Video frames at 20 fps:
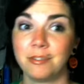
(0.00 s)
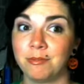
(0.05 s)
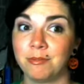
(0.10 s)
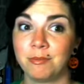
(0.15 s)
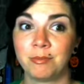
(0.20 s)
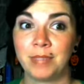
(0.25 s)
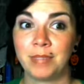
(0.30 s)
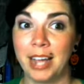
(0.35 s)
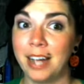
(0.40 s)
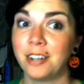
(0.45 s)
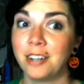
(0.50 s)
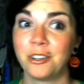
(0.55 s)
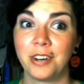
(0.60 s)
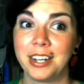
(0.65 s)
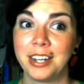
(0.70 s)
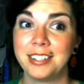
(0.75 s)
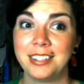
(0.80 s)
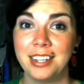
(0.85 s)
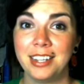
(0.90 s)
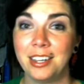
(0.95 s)
that
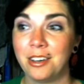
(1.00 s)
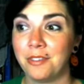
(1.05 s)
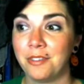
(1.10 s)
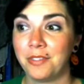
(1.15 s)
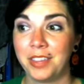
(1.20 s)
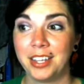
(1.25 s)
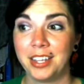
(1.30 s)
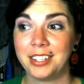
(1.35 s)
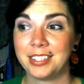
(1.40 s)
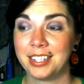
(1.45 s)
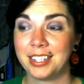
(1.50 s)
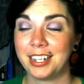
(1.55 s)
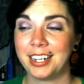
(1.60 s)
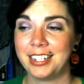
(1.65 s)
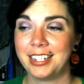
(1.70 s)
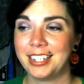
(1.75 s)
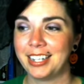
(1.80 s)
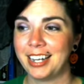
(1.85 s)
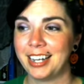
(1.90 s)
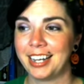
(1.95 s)
crazy of things that I
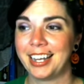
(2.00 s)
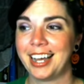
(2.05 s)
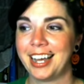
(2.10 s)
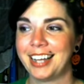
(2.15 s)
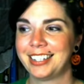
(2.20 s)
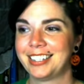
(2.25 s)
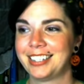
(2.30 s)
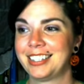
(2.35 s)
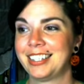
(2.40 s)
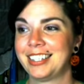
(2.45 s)
did, I guess.